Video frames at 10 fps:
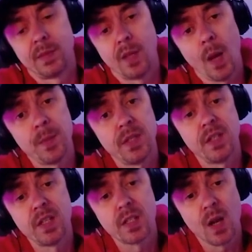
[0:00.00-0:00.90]
I mean,
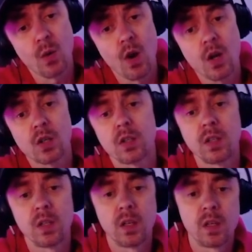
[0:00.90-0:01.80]
he's not wrong.
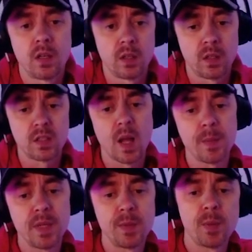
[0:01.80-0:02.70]
There's not
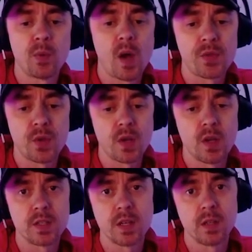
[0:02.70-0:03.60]
many people out there
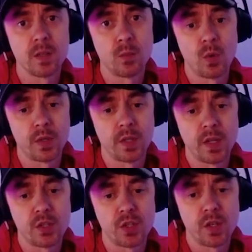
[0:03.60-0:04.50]
selling more than Ed
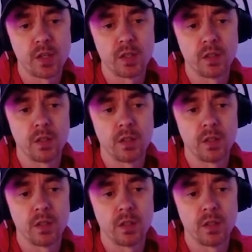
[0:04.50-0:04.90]
Sheeran.